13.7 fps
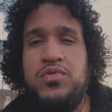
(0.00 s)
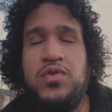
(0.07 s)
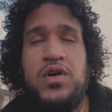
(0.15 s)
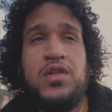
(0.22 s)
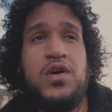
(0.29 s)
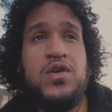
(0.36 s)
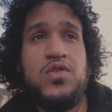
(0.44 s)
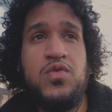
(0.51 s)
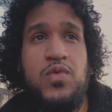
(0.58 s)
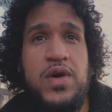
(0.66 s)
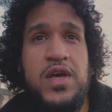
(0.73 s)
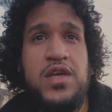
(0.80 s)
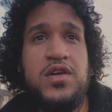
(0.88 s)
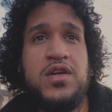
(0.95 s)
Along the way,
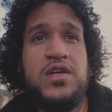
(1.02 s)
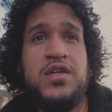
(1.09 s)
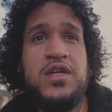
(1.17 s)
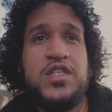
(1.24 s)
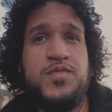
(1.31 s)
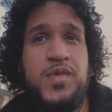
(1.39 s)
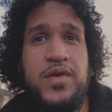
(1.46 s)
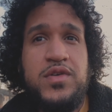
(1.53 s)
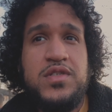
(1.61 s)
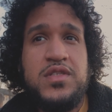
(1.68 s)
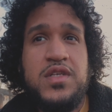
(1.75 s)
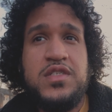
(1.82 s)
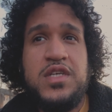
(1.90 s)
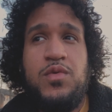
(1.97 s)
you're going to experience
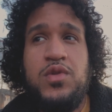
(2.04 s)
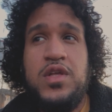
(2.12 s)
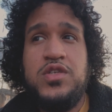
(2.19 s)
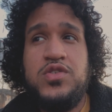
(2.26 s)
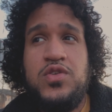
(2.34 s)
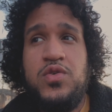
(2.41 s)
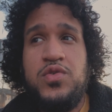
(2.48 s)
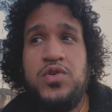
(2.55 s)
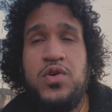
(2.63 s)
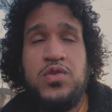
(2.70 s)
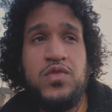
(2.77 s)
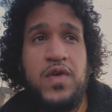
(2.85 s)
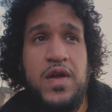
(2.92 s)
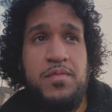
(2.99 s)
things that will let you know you're on the
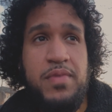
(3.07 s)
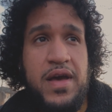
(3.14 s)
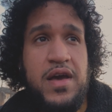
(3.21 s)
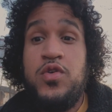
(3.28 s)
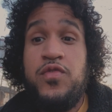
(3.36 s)
right path.